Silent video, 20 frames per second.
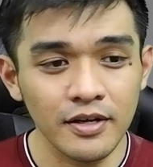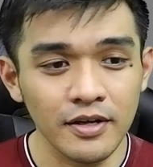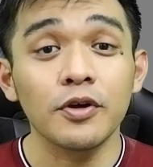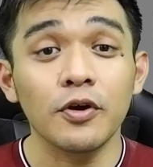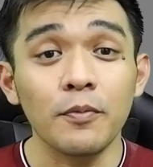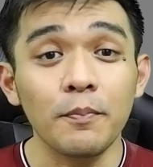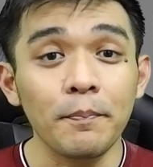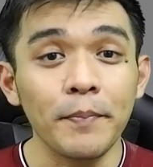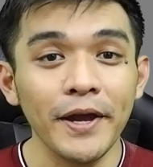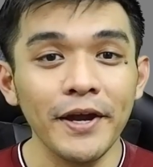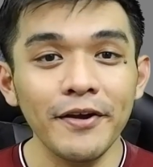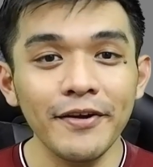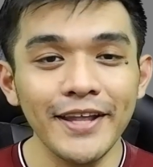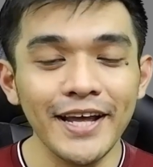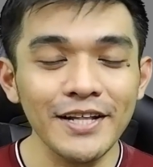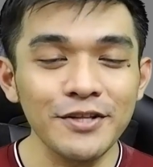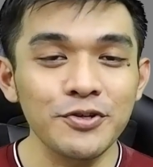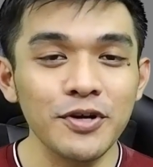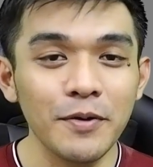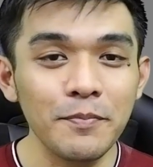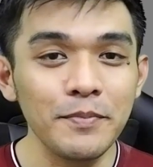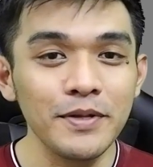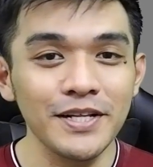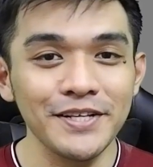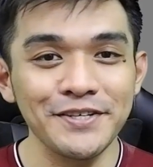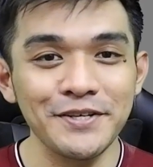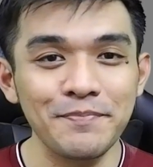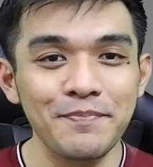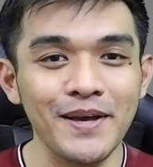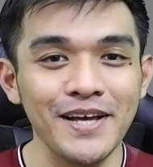Compare that to 1
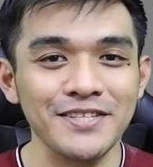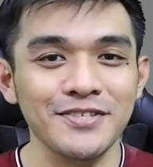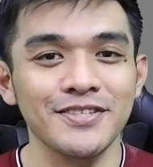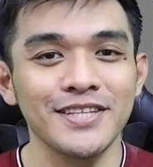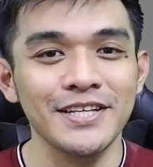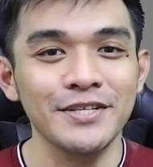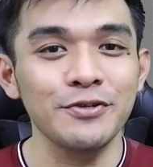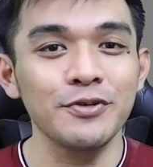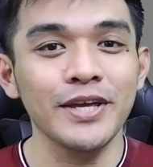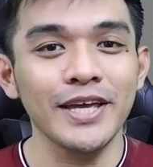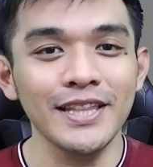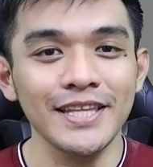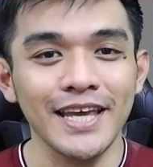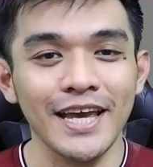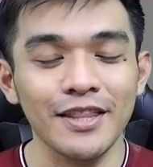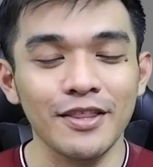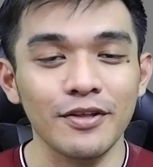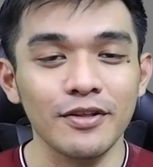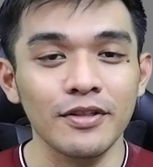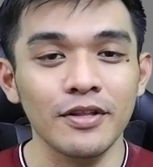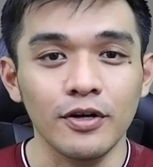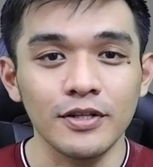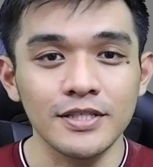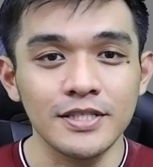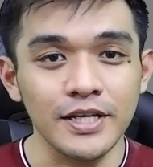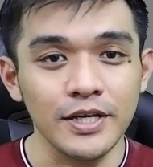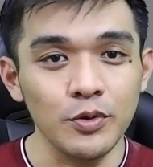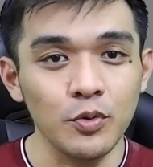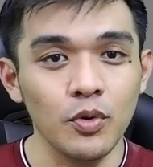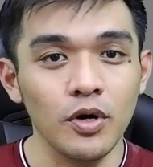million peso that you can get on
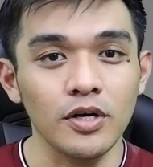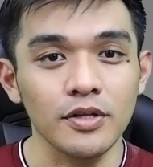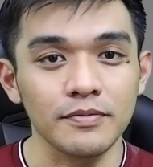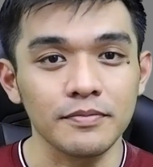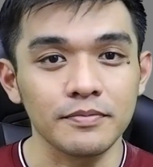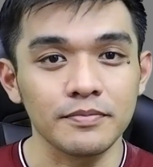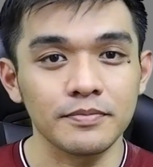day 1.